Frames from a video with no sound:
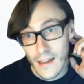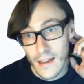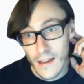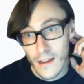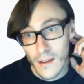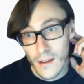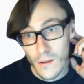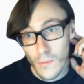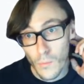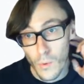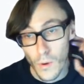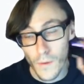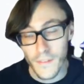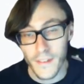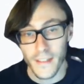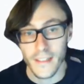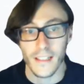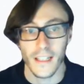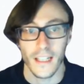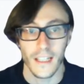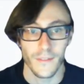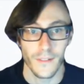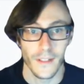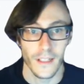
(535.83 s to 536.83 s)
what this
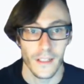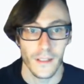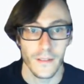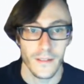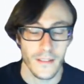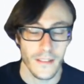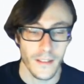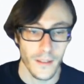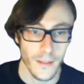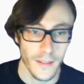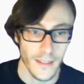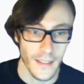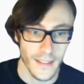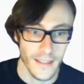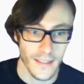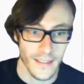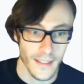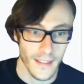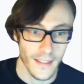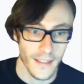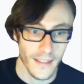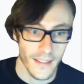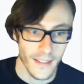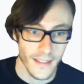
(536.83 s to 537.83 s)
kind of alludes to in this
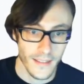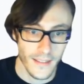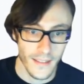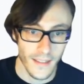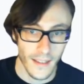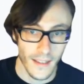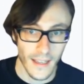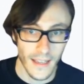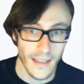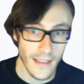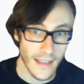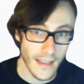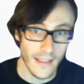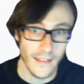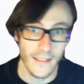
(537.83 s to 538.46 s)
study is that in